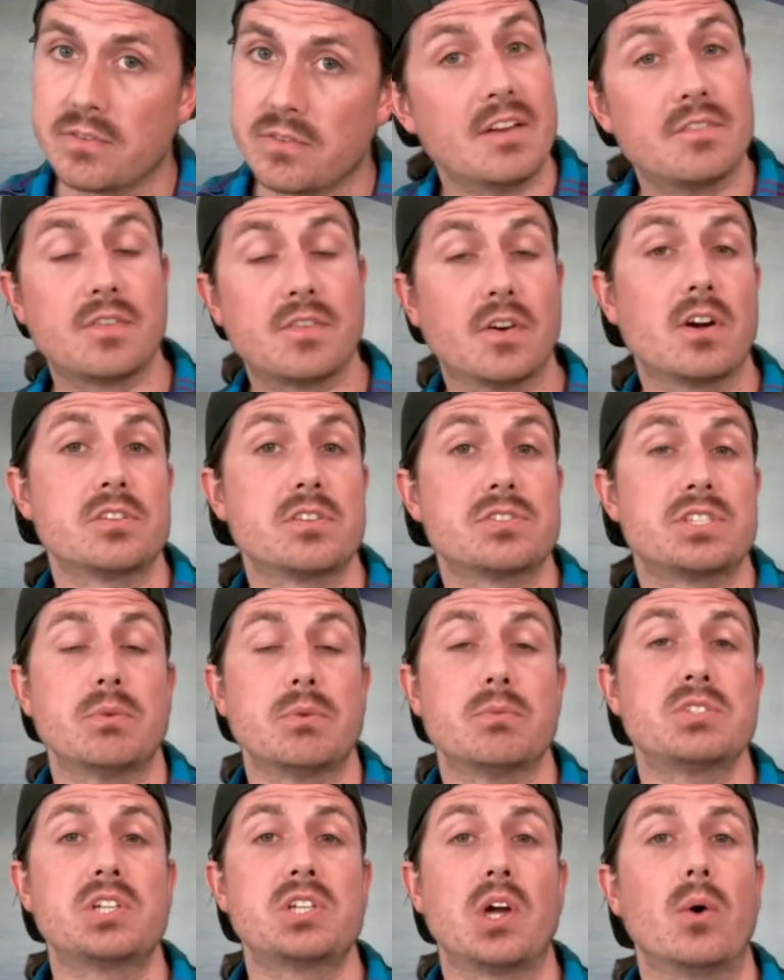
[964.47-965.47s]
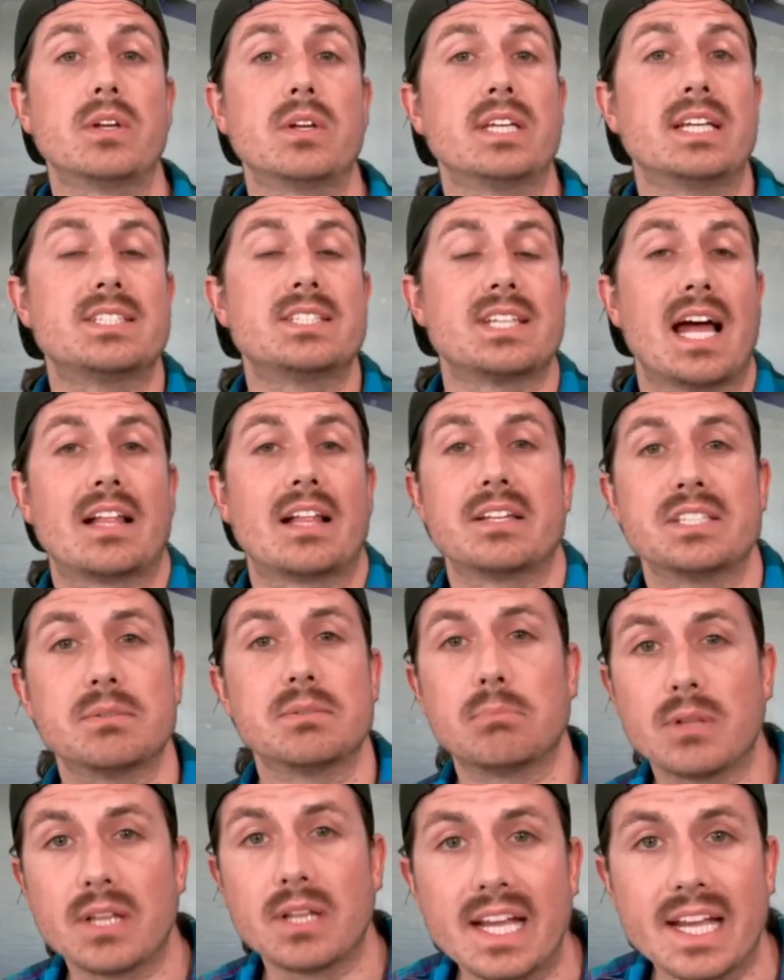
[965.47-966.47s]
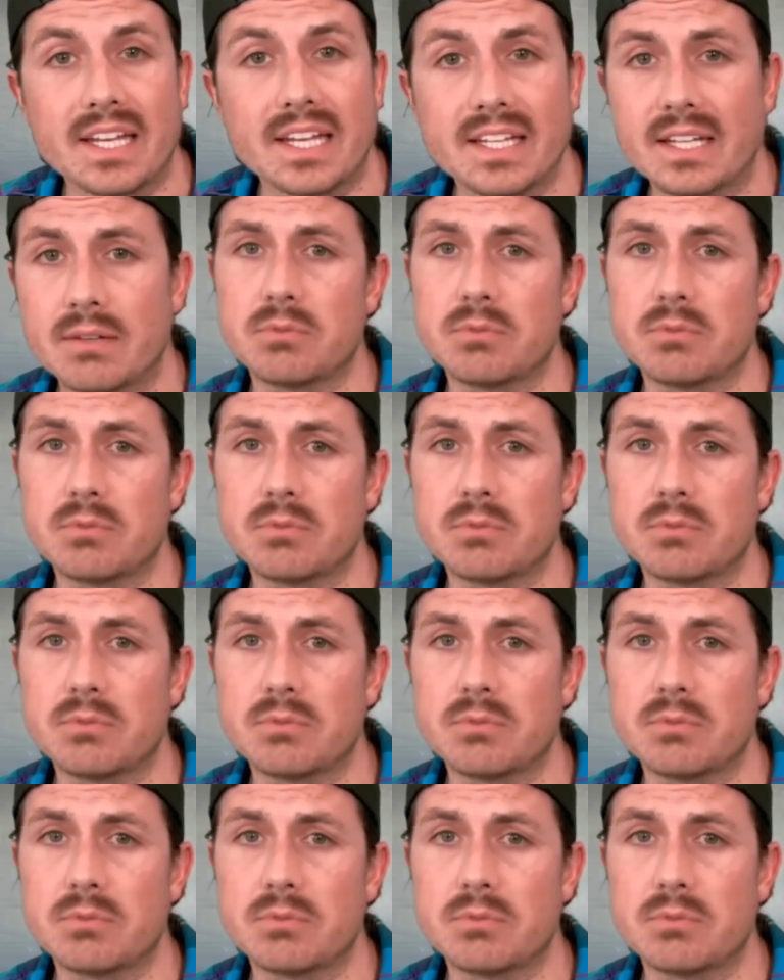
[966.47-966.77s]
At first, it was going exactly to plan.